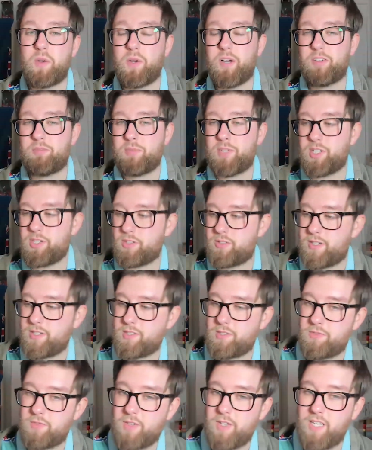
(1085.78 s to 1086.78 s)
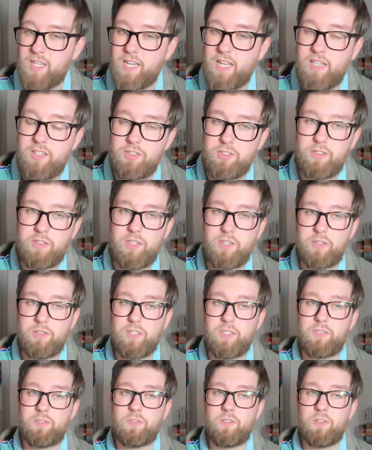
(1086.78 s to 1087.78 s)
have been transferred in during the
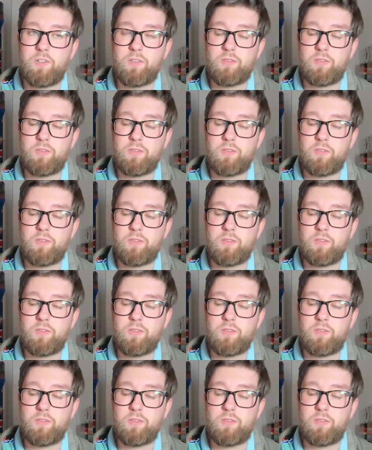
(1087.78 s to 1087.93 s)
transfer